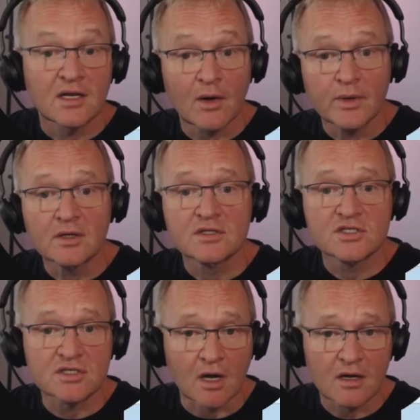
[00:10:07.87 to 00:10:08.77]
Now we can
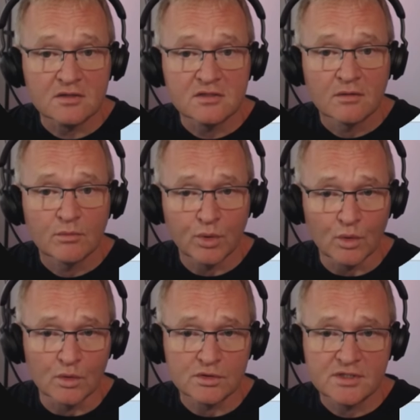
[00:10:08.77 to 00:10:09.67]
start,
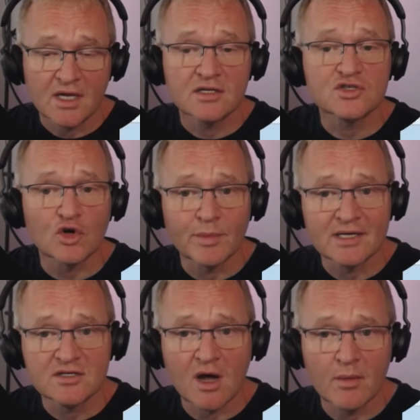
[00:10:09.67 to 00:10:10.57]
pause and stop
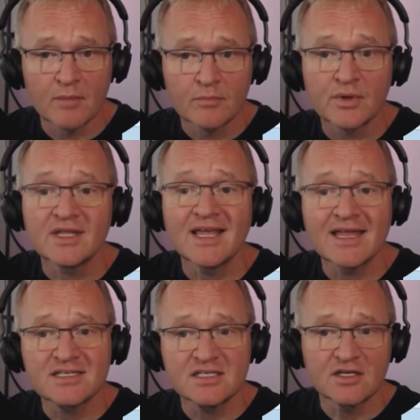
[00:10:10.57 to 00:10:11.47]
our timer, but the
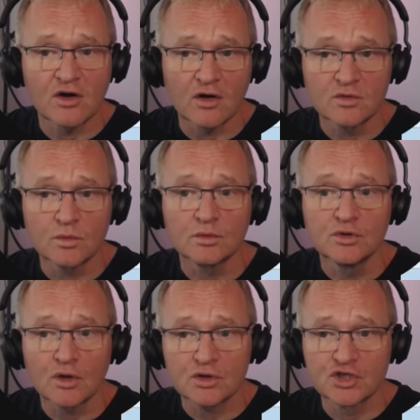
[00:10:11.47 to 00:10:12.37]
entity card will
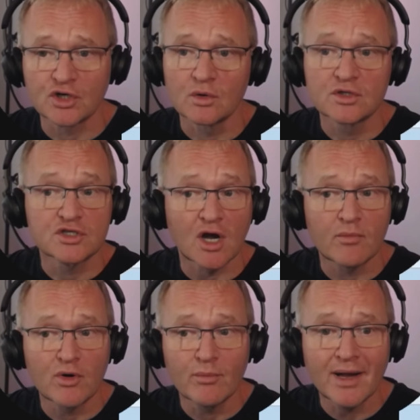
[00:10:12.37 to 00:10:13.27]
not show the
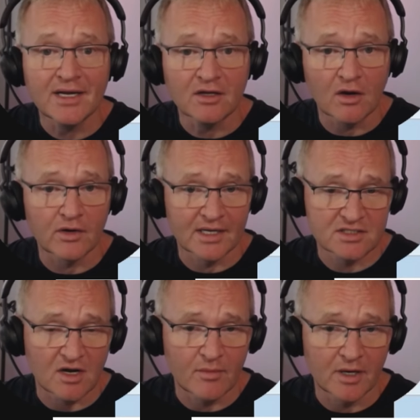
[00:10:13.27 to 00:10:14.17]
time remaining on our
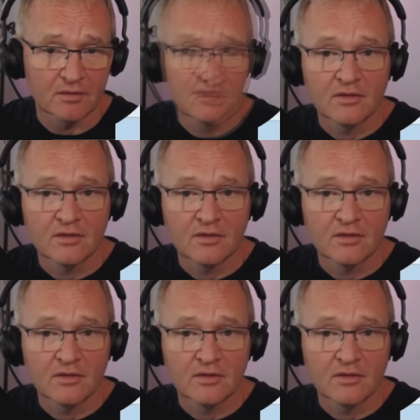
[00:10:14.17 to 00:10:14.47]
timer.